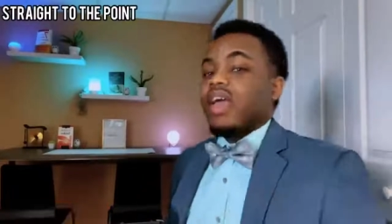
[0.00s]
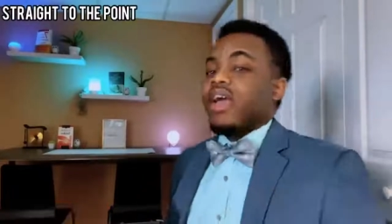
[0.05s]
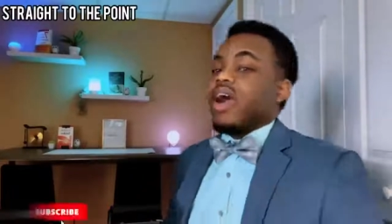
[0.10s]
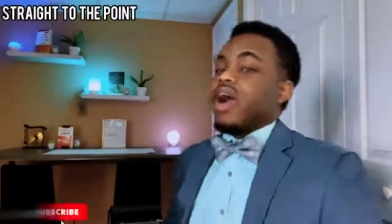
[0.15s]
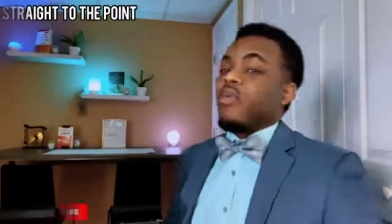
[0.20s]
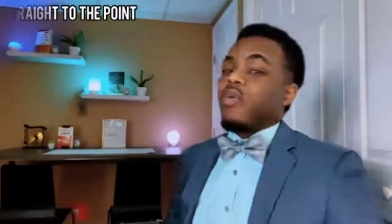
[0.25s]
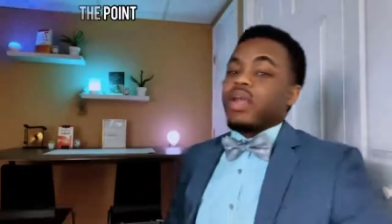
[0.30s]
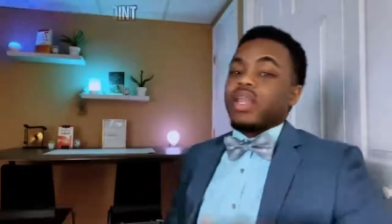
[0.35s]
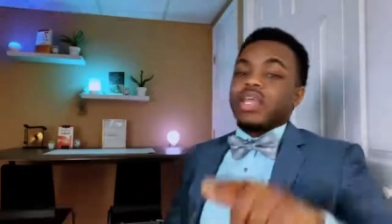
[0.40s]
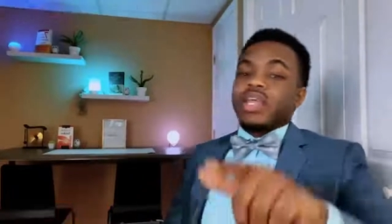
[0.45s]

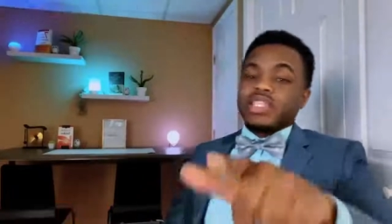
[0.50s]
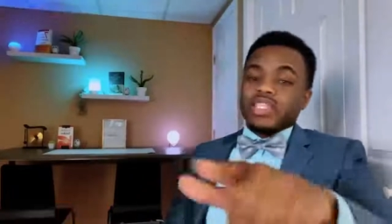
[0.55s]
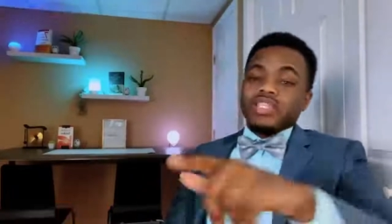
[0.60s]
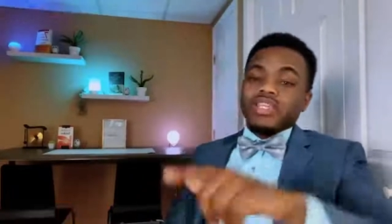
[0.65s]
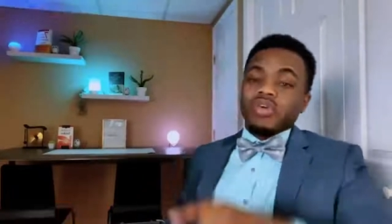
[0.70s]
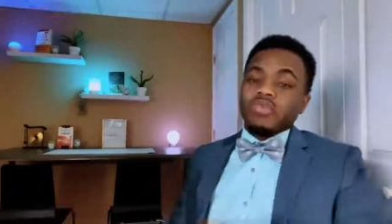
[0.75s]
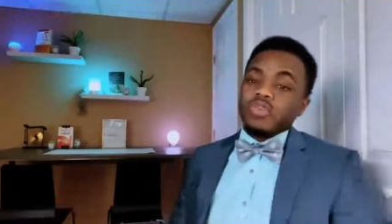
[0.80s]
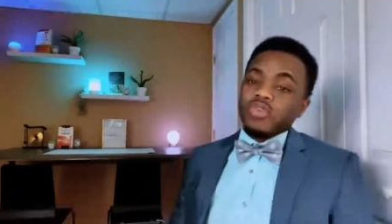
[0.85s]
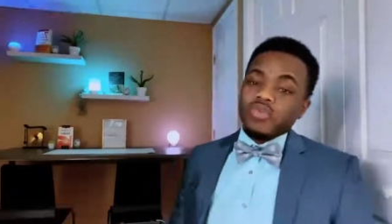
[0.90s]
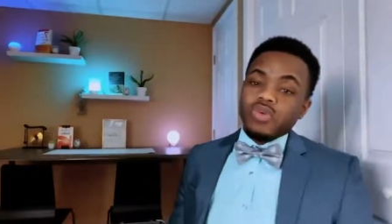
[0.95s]
I want to get to
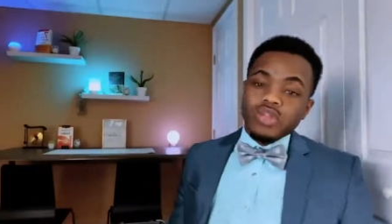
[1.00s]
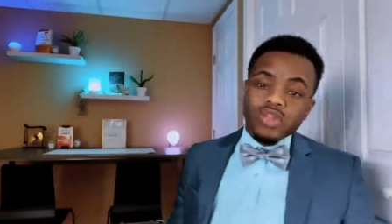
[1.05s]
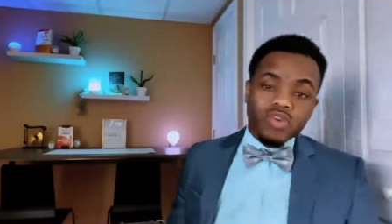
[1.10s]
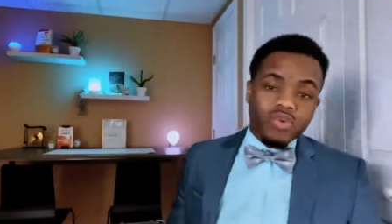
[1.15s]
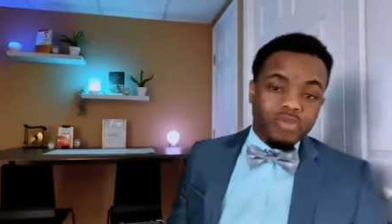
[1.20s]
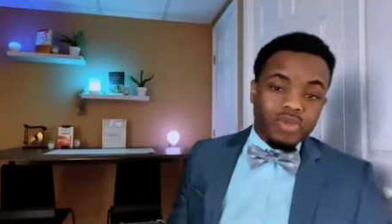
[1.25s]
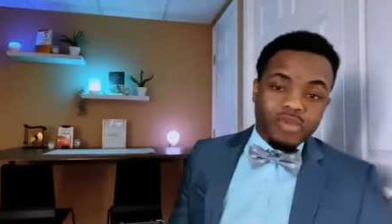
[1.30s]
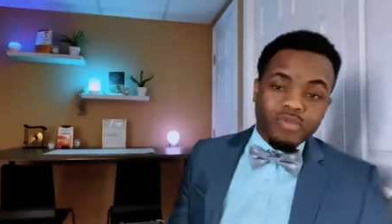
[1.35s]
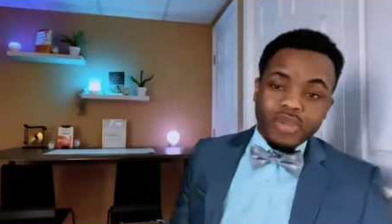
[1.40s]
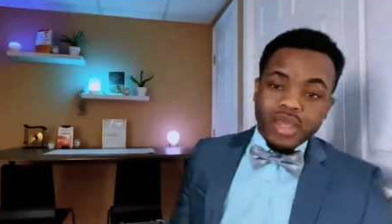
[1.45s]
know you a little
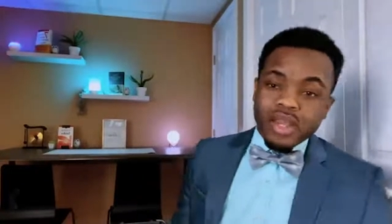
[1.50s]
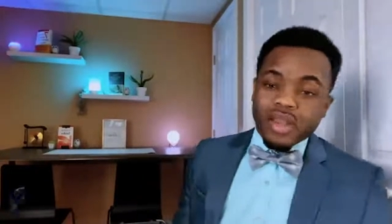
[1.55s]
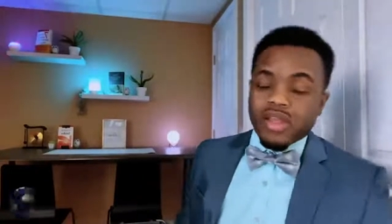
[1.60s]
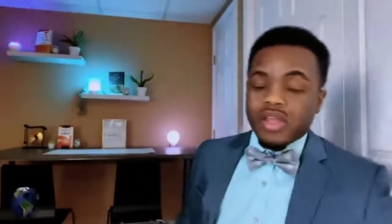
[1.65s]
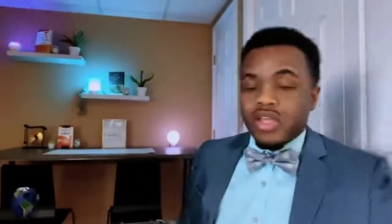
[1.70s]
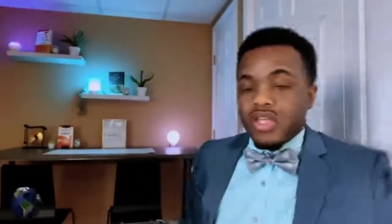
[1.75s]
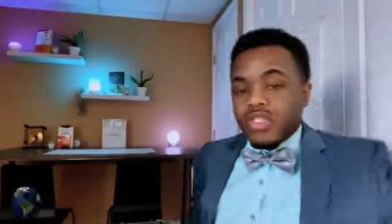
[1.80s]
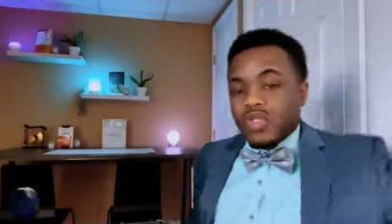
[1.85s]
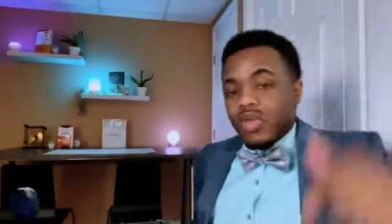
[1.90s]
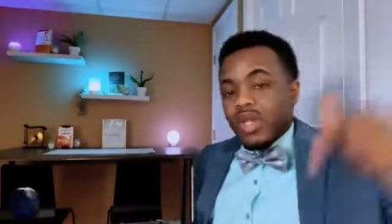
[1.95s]
bit better.
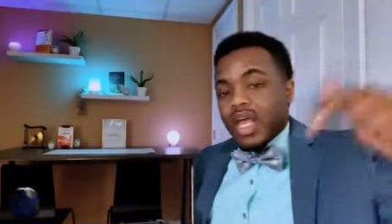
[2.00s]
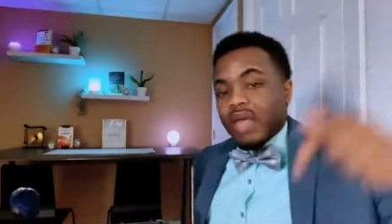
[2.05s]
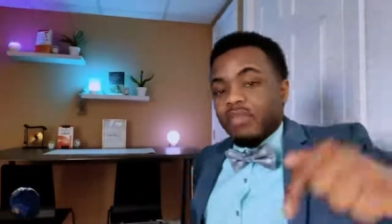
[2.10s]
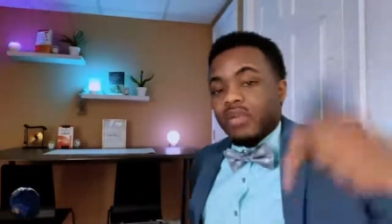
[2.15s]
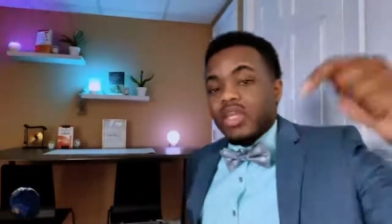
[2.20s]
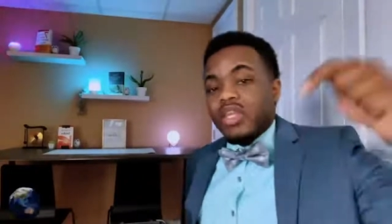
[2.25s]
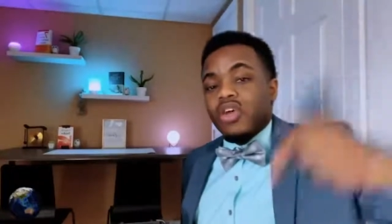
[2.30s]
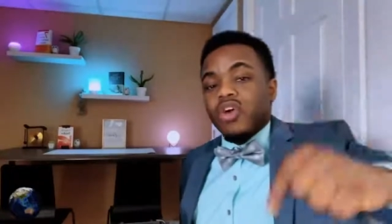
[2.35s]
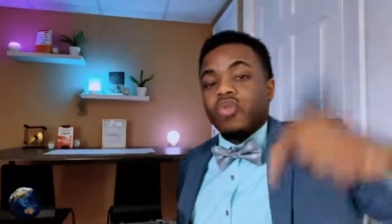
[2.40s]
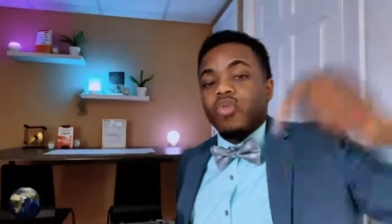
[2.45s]
So let
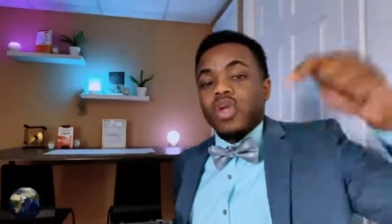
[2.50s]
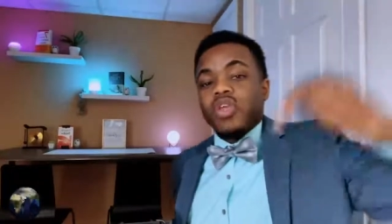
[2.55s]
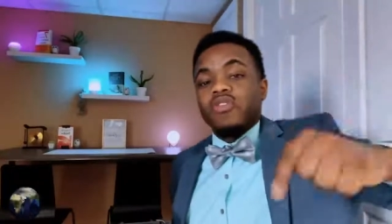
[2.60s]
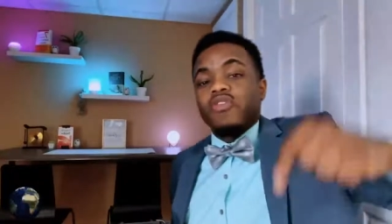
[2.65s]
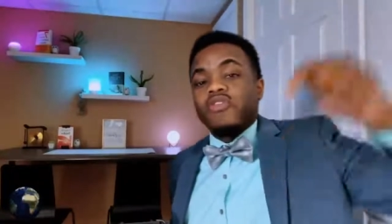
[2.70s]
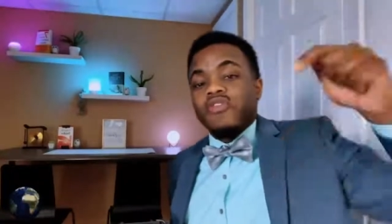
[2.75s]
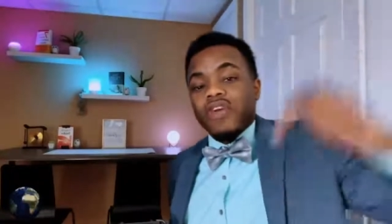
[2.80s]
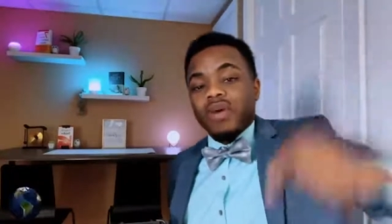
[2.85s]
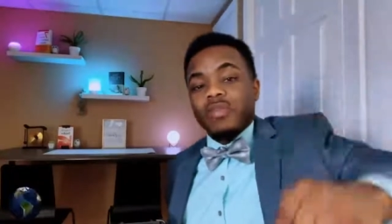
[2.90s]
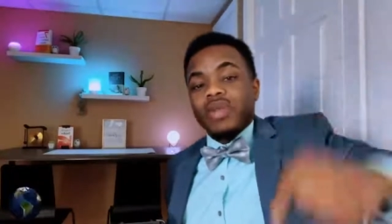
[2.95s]
me know where you
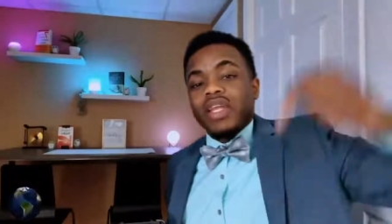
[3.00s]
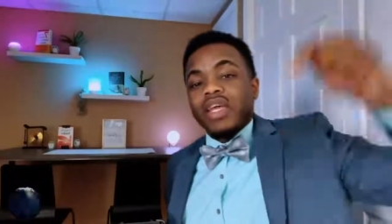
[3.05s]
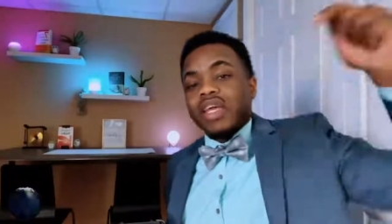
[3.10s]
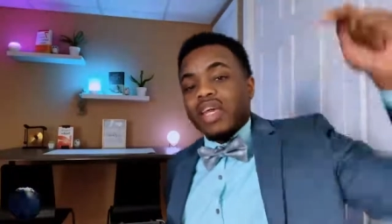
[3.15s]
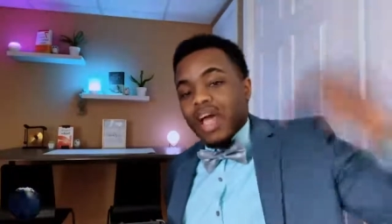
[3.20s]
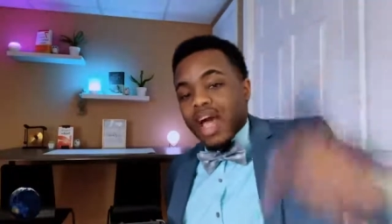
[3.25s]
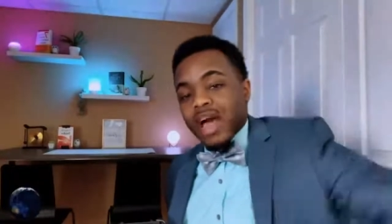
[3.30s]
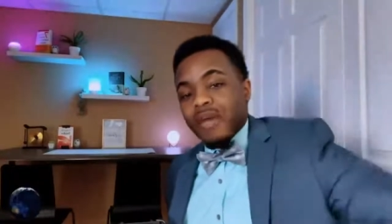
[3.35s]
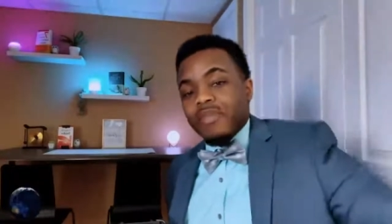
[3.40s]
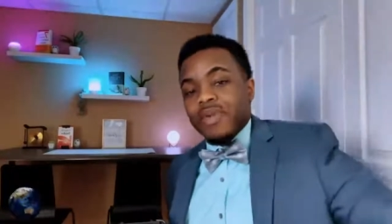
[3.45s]
from in the
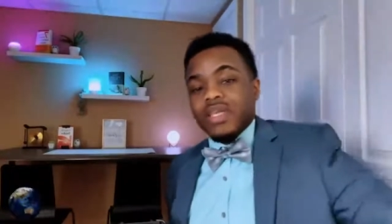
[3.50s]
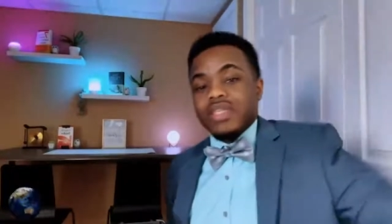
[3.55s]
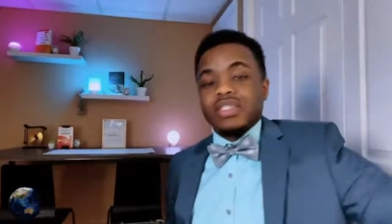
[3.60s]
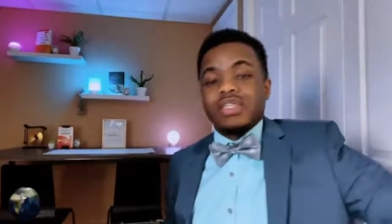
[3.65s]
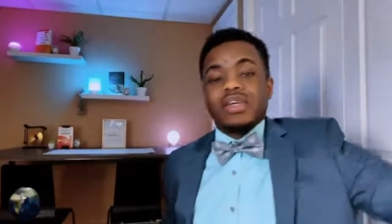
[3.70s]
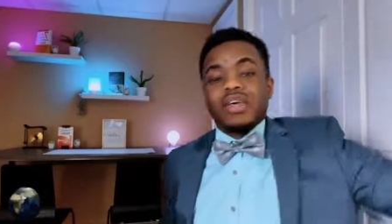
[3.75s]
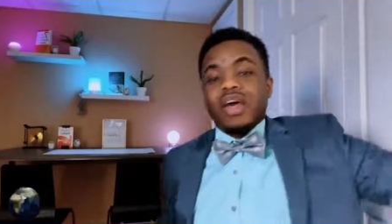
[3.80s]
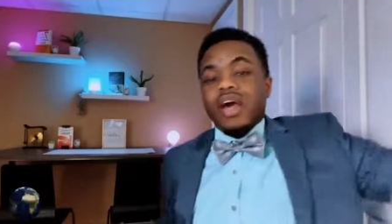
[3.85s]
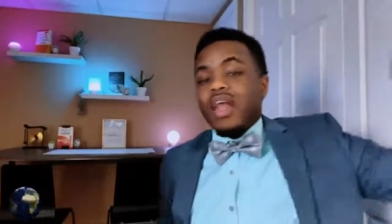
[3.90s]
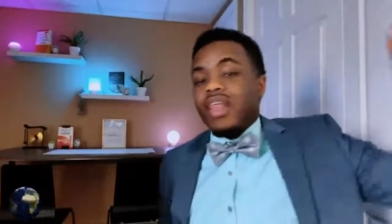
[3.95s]
comments.
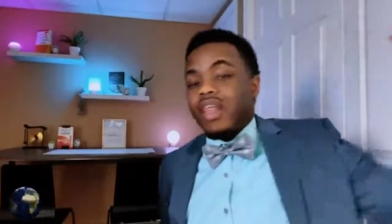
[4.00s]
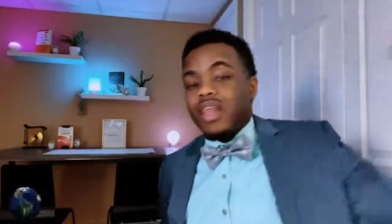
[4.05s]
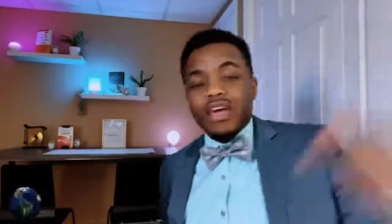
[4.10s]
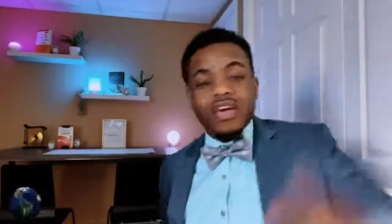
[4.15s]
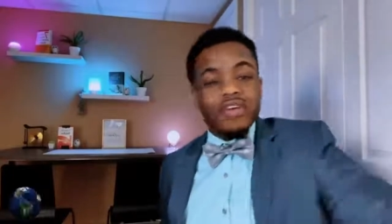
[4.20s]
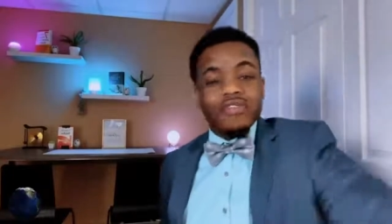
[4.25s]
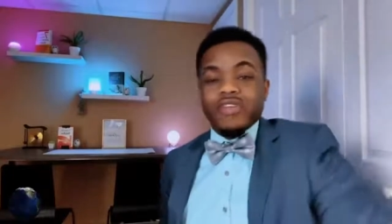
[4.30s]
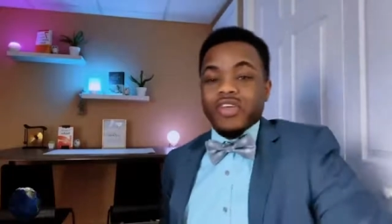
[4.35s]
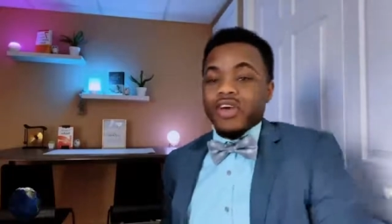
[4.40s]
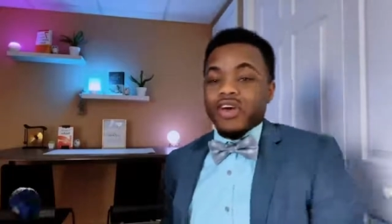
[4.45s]
I
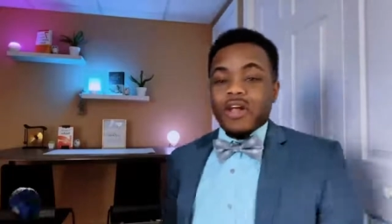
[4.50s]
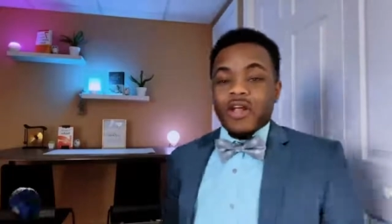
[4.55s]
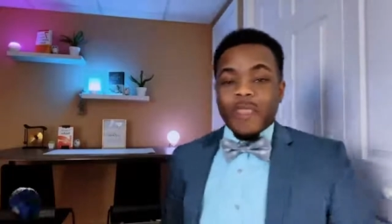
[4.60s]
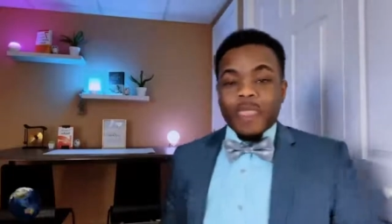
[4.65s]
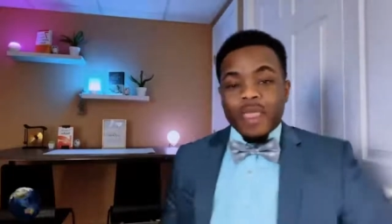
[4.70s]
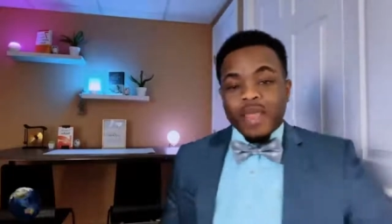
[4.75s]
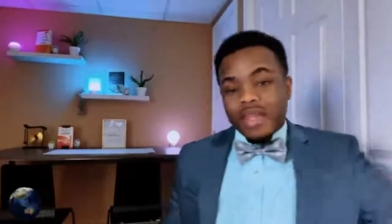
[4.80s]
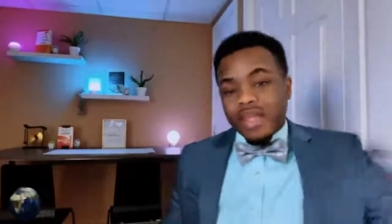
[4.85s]
love y'all.